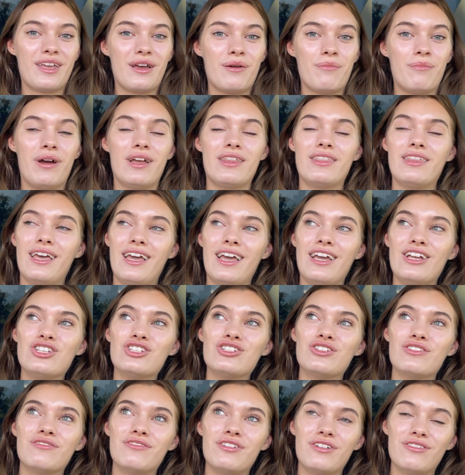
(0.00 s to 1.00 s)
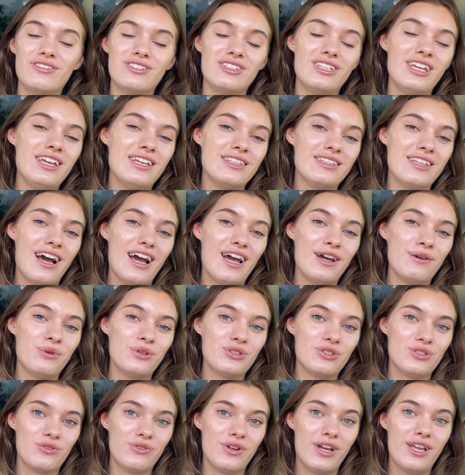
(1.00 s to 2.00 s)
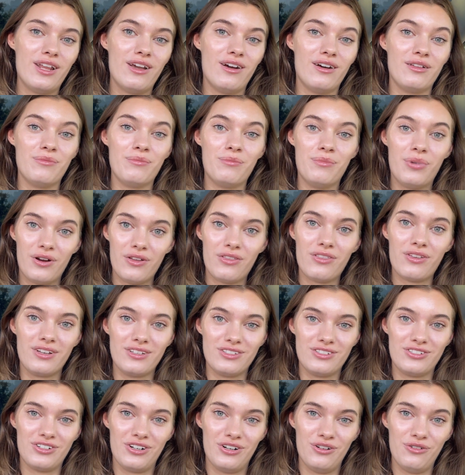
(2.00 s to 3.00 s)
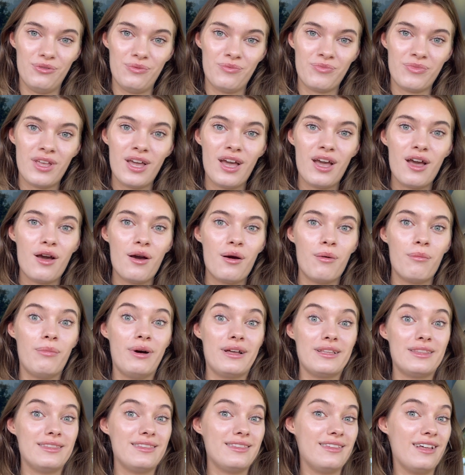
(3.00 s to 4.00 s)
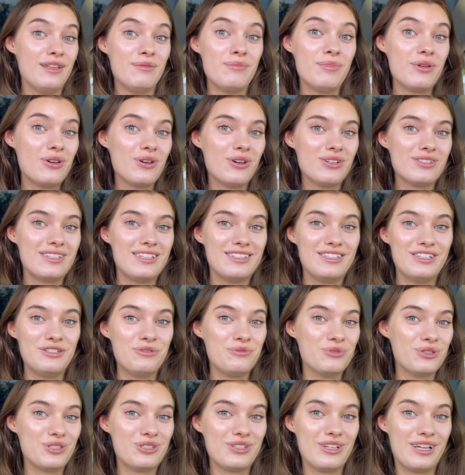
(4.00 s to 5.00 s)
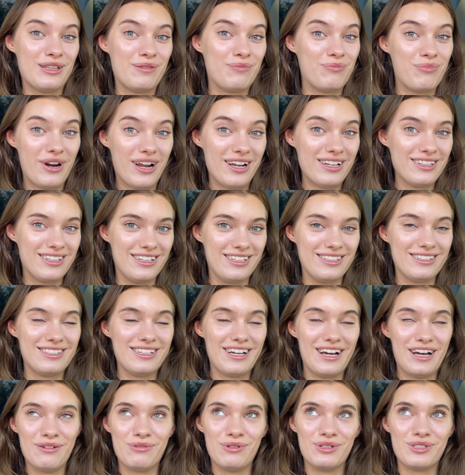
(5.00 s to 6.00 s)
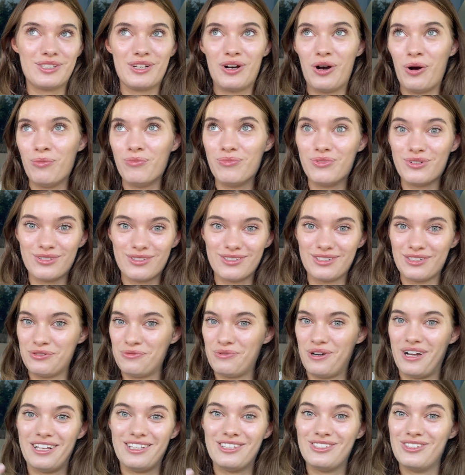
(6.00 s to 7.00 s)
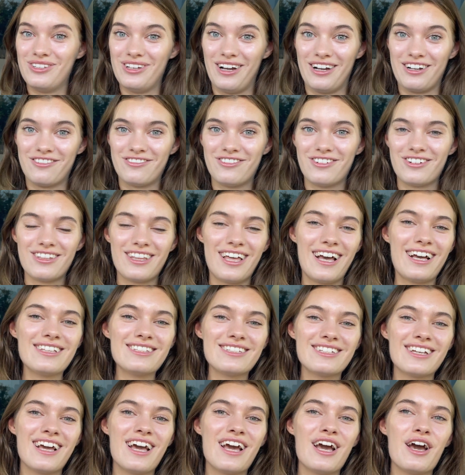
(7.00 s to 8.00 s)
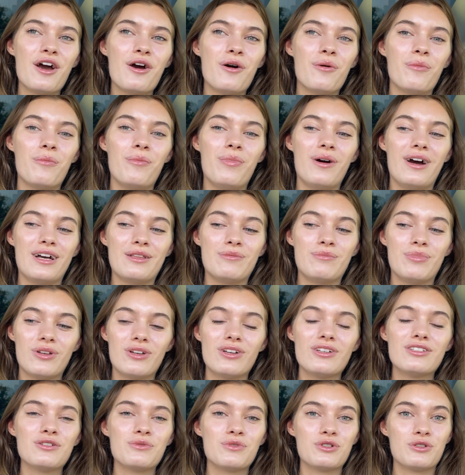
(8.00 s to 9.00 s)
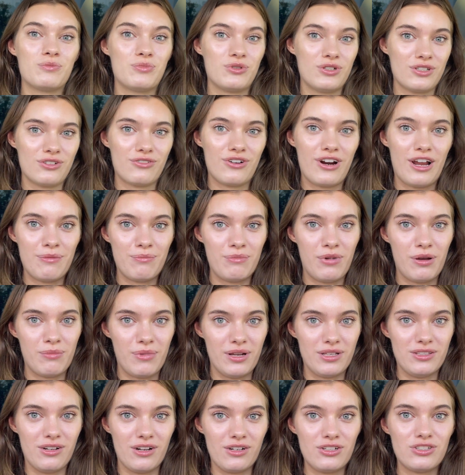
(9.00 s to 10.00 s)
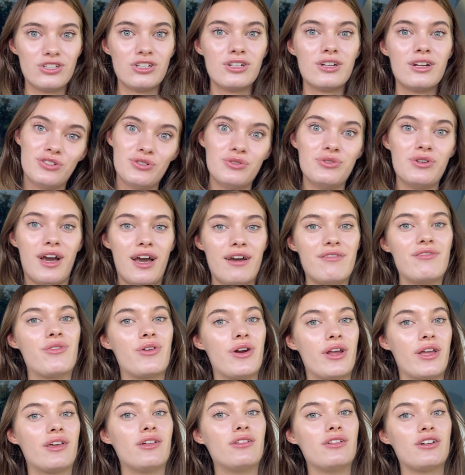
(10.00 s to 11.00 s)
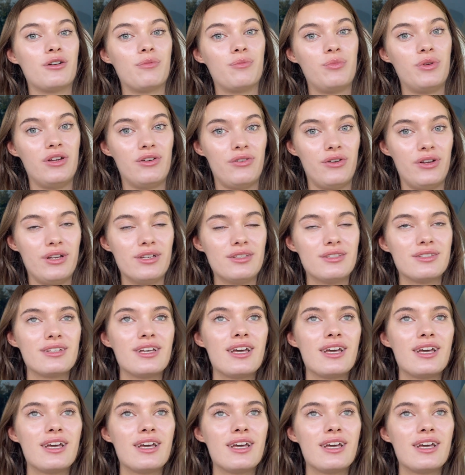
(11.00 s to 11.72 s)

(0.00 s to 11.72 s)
By the age 15 I was already on birth control, but not because I didn't want to get pregnant. I was obviously way too young for that, but because it was prescribed by my doctor to have a regular period.